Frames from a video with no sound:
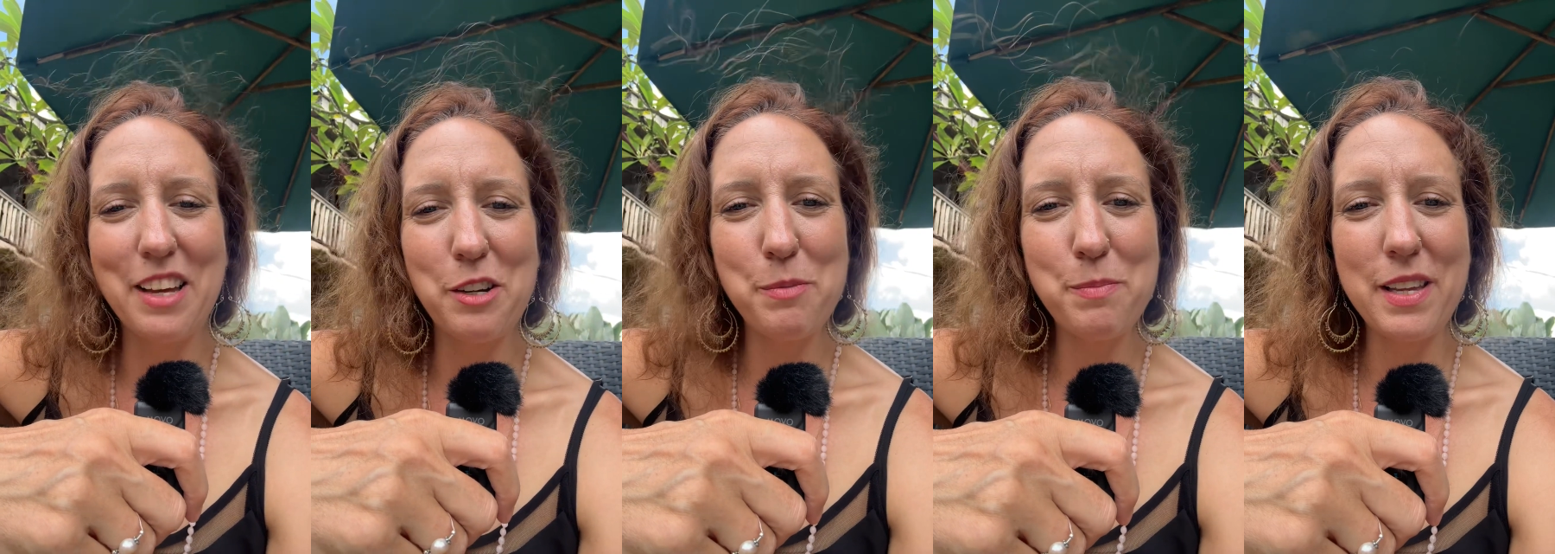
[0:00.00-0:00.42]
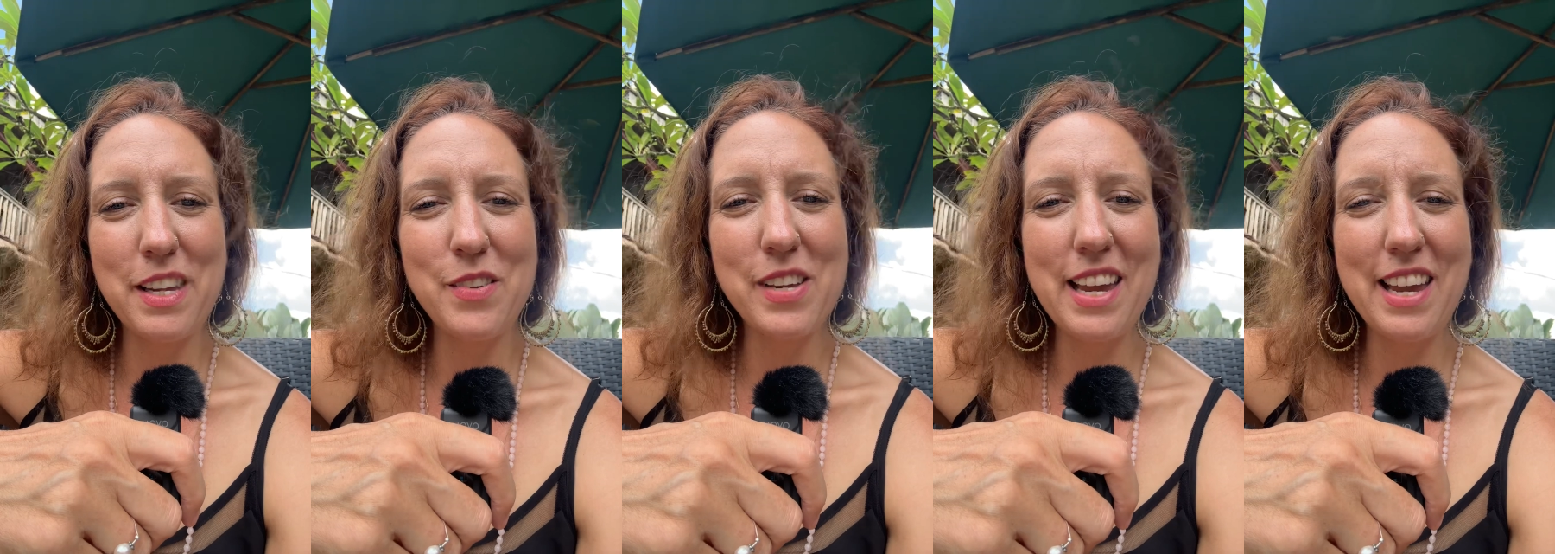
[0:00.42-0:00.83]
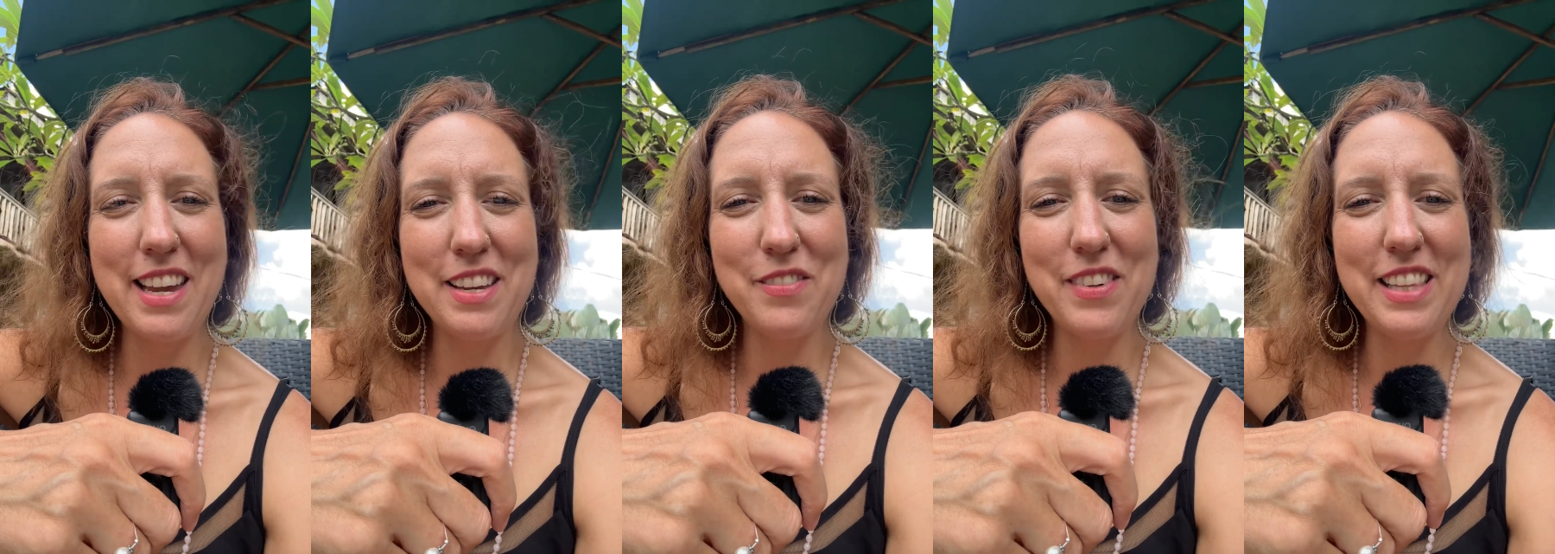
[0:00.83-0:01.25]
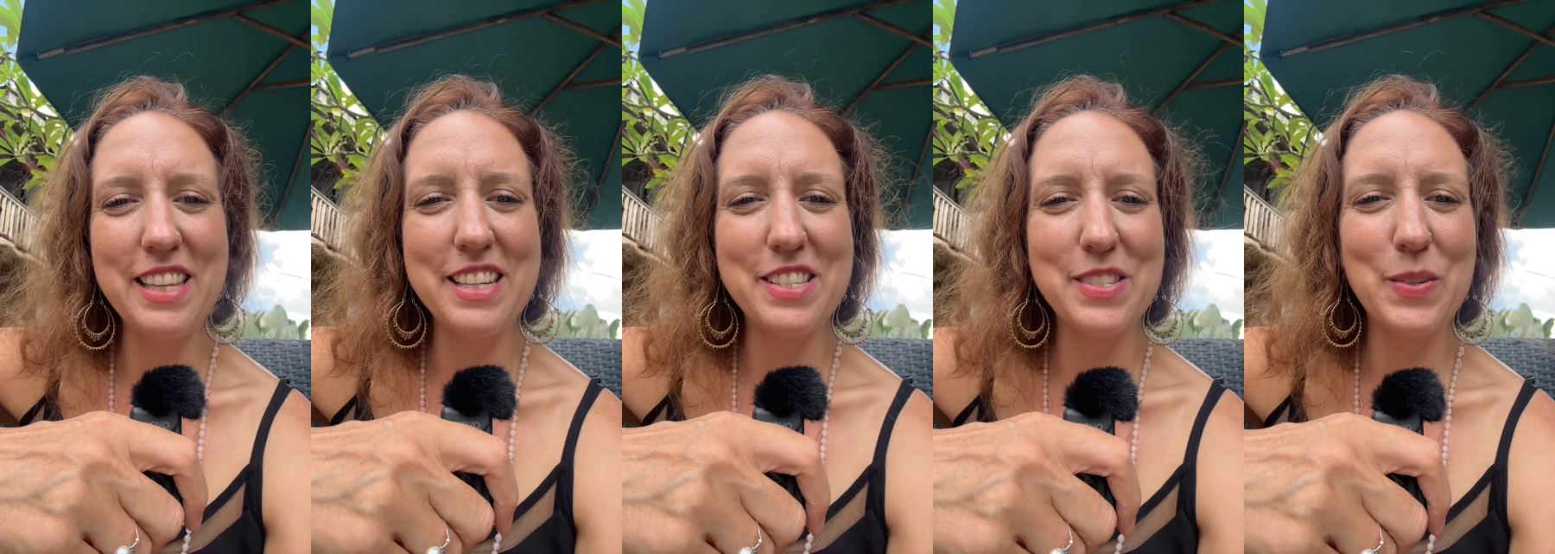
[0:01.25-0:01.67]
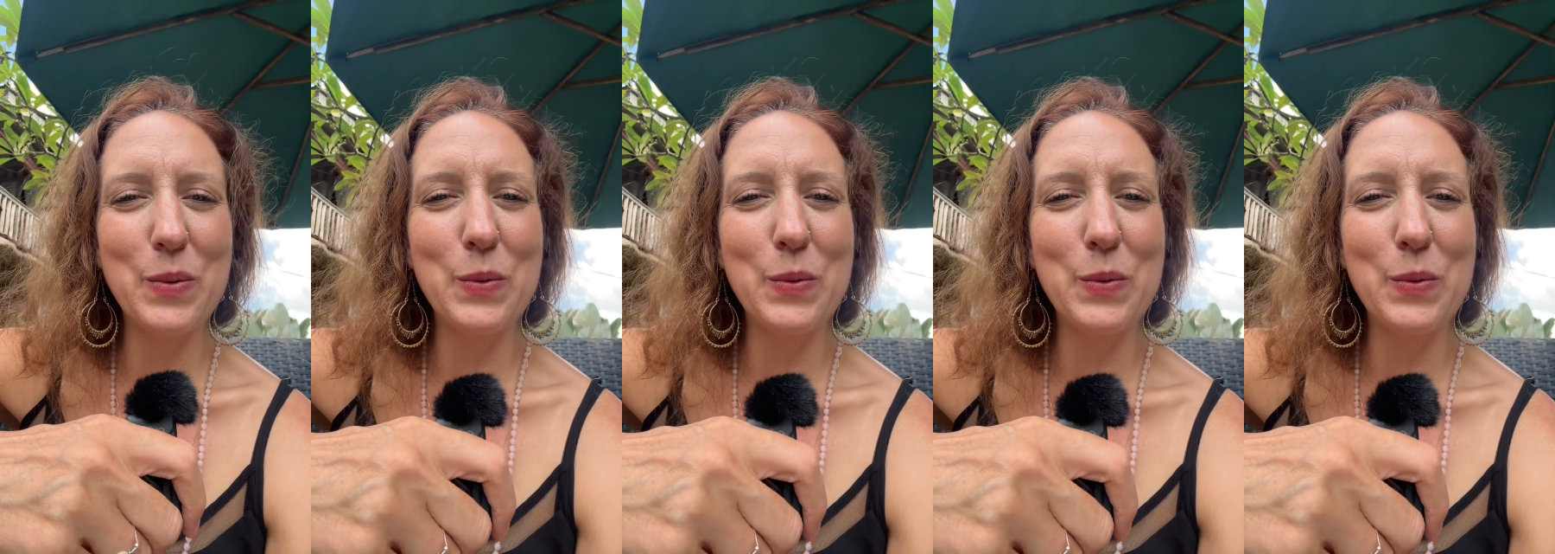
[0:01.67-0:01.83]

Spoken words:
hope that you can release